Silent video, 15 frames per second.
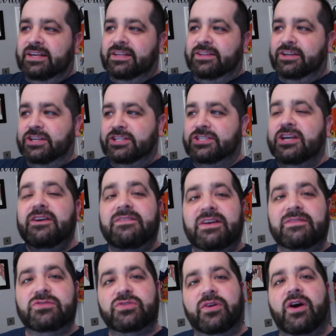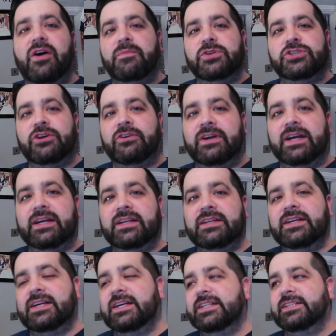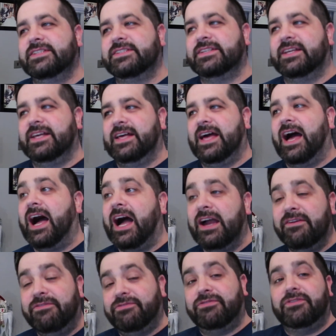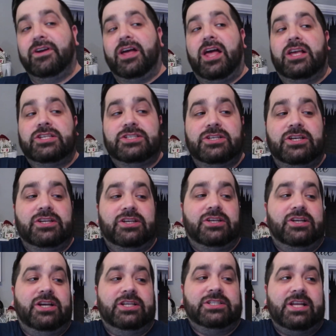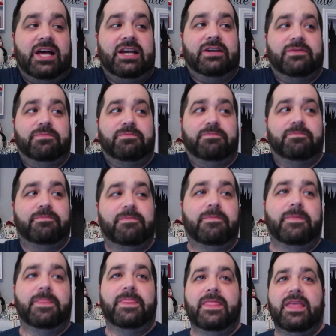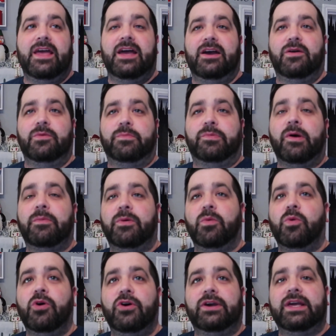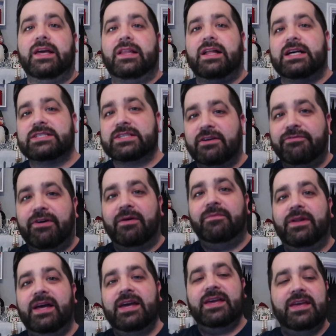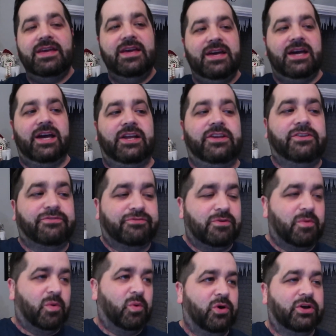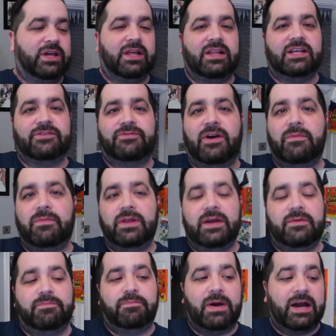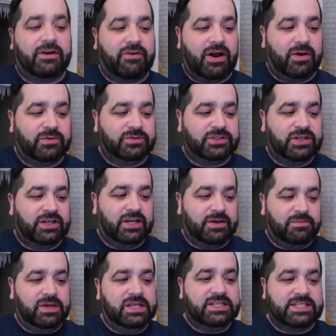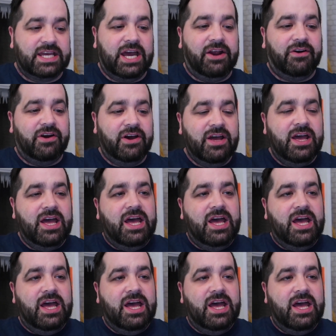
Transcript: the Conservatives have got a majority, and I've, as as like a proper working class family and from a working class family background, me and Sarah.